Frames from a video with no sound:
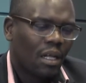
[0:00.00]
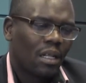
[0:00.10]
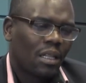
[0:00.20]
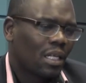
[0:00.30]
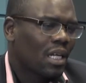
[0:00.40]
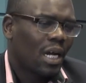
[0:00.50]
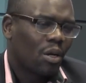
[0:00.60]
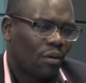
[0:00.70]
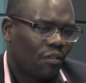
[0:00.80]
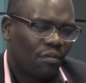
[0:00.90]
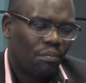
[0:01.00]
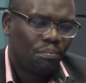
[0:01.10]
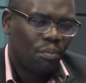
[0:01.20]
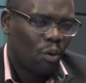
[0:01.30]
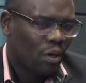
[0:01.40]
that kind of
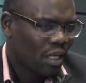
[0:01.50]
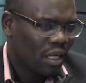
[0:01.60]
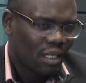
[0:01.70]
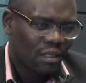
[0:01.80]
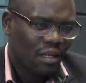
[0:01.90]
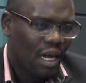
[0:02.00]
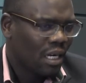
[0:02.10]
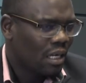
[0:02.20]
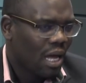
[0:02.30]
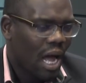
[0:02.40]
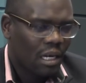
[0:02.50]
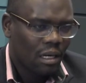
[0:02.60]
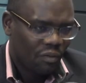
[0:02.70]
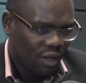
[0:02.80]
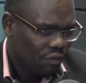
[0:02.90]
boring,
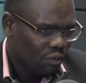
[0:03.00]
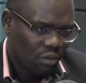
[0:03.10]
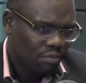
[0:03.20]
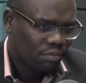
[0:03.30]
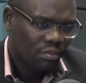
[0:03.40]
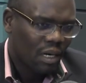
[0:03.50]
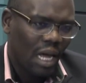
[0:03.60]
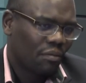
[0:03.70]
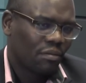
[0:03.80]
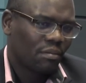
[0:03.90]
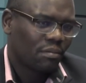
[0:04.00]
uneventful life.